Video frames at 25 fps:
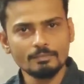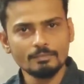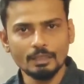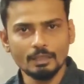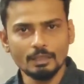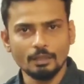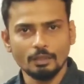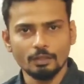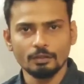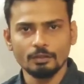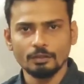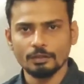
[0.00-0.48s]

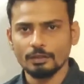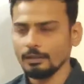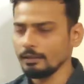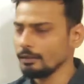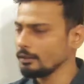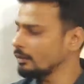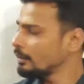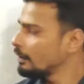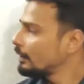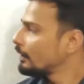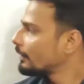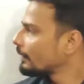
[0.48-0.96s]
All
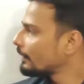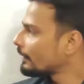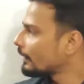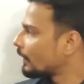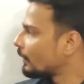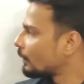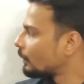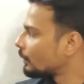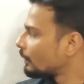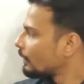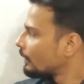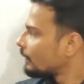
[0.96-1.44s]
okay?
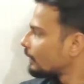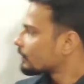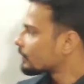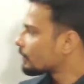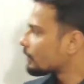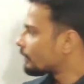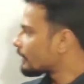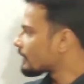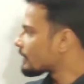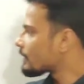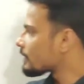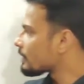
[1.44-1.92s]
Now,
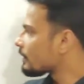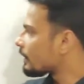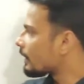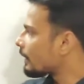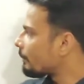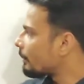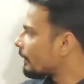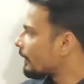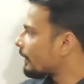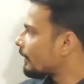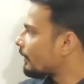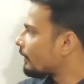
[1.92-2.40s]
so this is going to
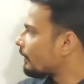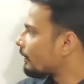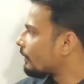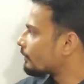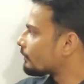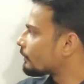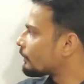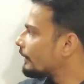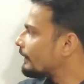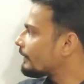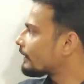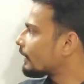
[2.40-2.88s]
be
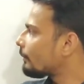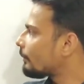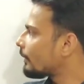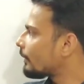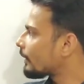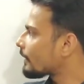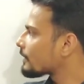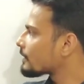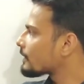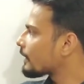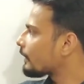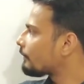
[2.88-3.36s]
theta
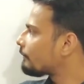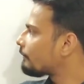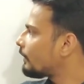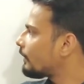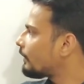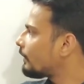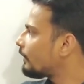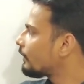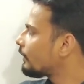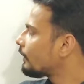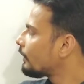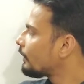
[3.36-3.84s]
minus
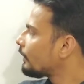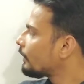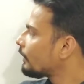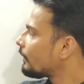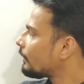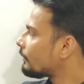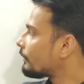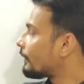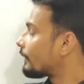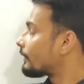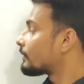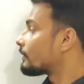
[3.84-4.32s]
alpha.
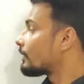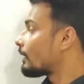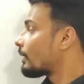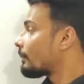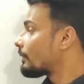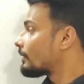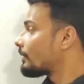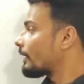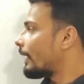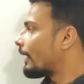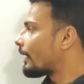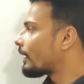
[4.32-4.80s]
That's going
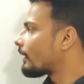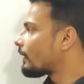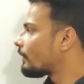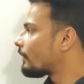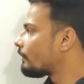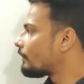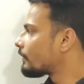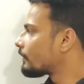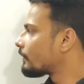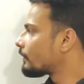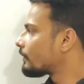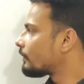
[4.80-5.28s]
to be the
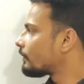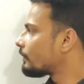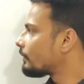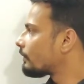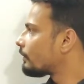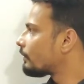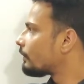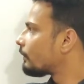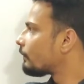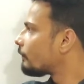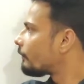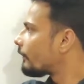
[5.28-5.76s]
angle with
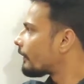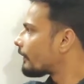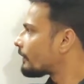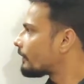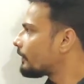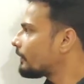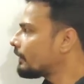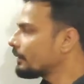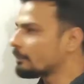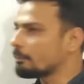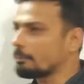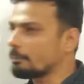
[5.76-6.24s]

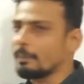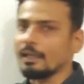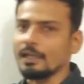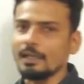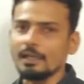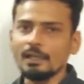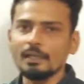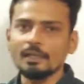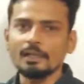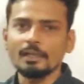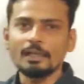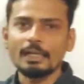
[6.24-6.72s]
vector
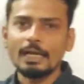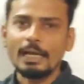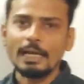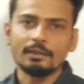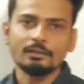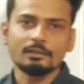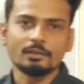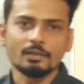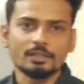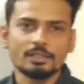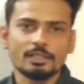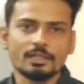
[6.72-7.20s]
B
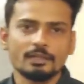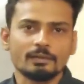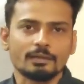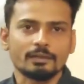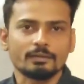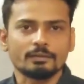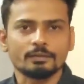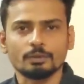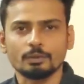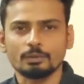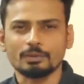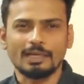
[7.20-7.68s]
and the
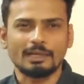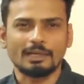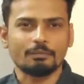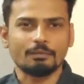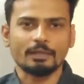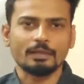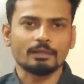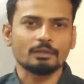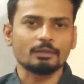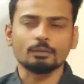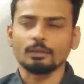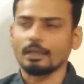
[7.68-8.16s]
resultant. So that
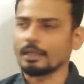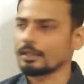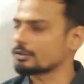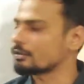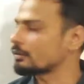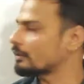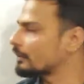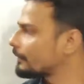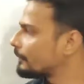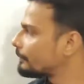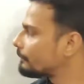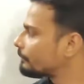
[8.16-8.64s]
we can do
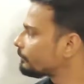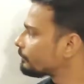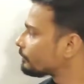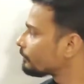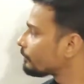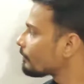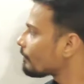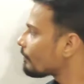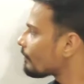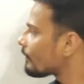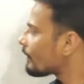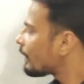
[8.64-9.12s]
actually.
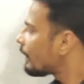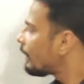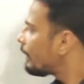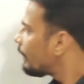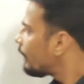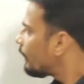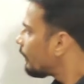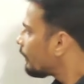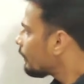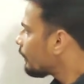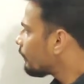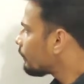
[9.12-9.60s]

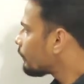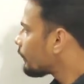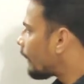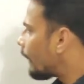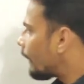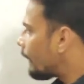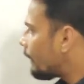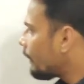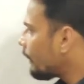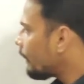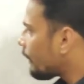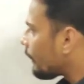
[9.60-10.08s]
Now the
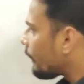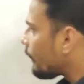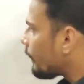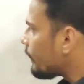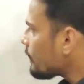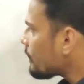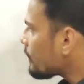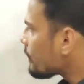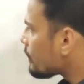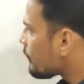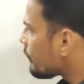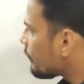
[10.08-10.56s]
idea
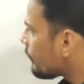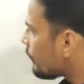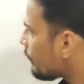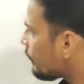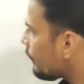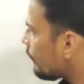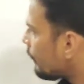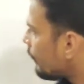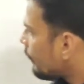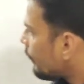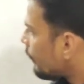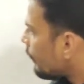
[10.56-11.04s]
is,
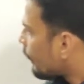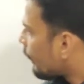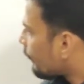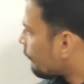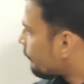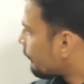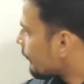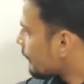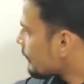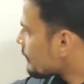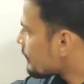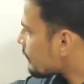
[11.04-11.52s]

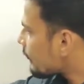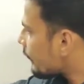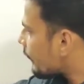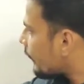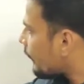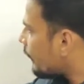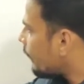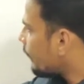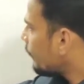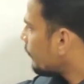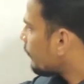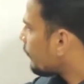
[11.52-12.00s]
if it is
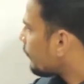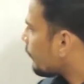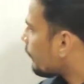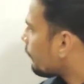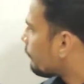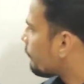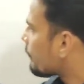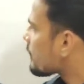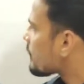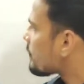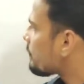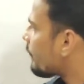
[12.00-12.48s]
A,
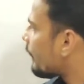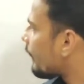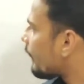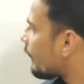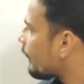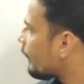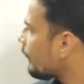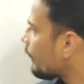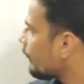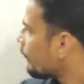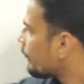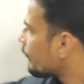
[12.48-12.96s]
if it is
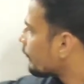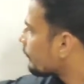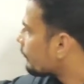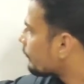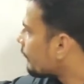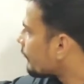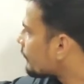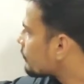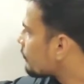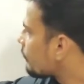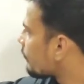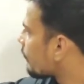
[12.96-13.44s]
B,
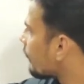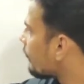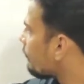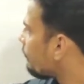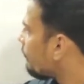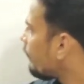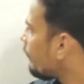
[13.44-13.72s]
that's going to give